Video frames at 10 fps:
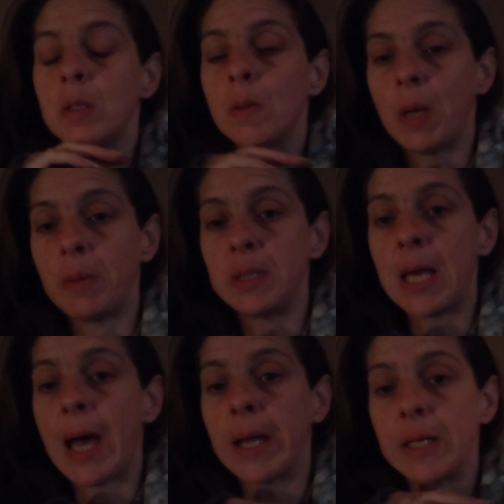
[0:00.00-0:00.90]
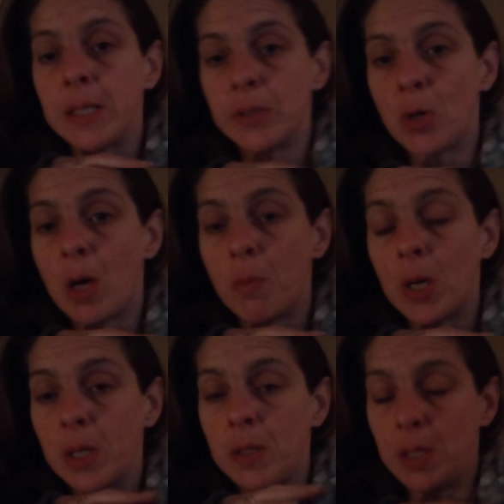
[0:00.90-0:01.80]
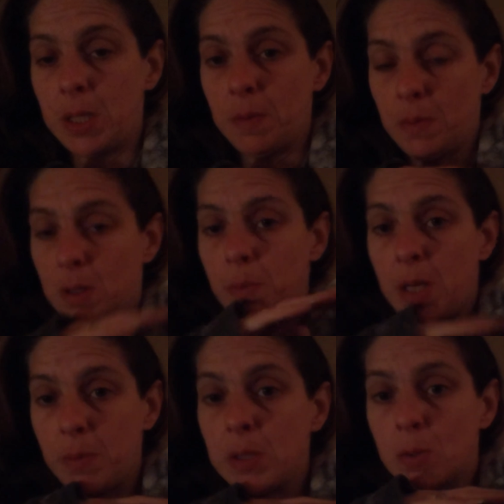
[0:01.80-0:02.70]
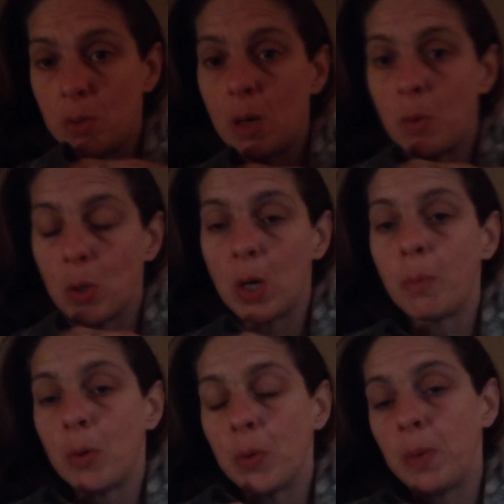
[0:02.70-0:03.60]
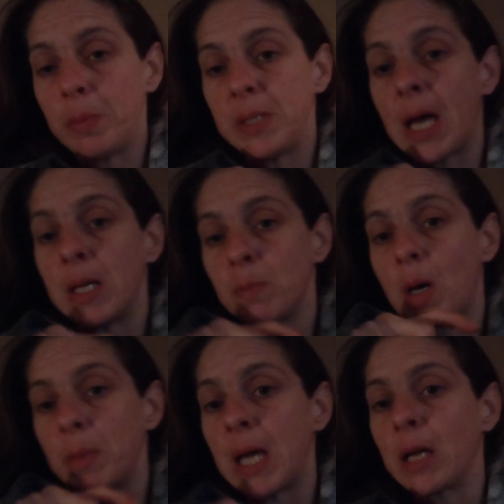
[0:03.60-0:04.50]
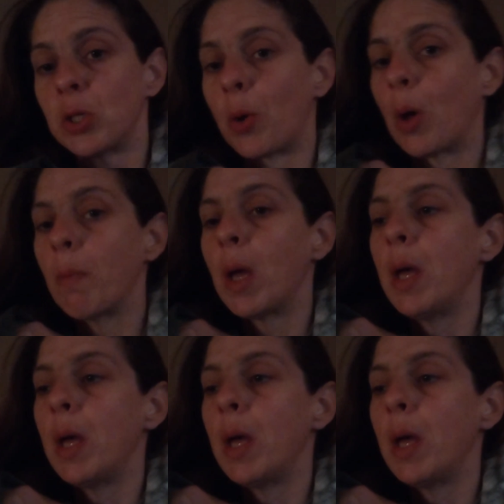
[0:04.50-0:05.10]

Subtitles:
So the baby's dad and the baby's grandma and grandpa, the baby's dad, his mom and dad show up.